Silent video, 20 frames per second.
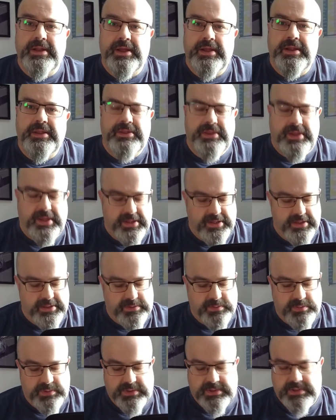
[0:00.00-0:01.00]
I think
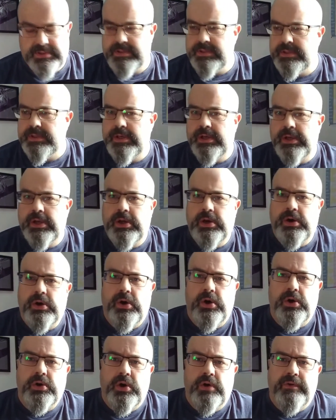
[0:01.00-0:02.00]
this was
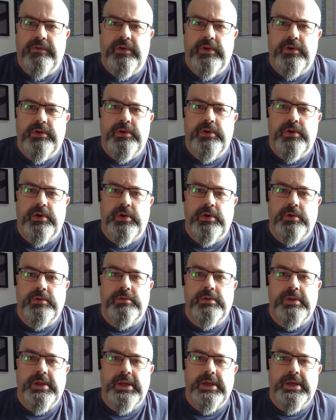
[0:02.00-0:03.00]
on offer
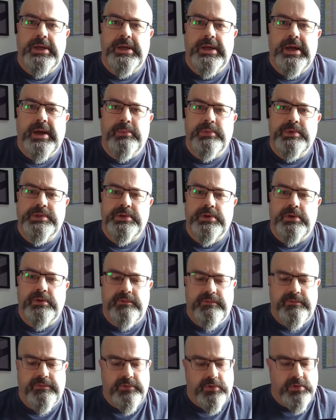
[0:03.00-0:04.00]
on
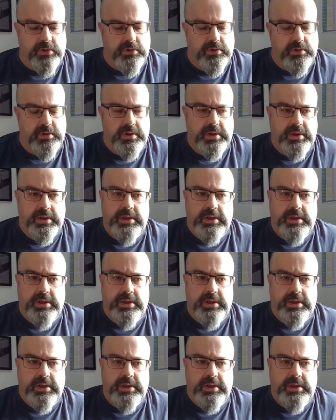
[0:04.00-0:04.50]
Amazon for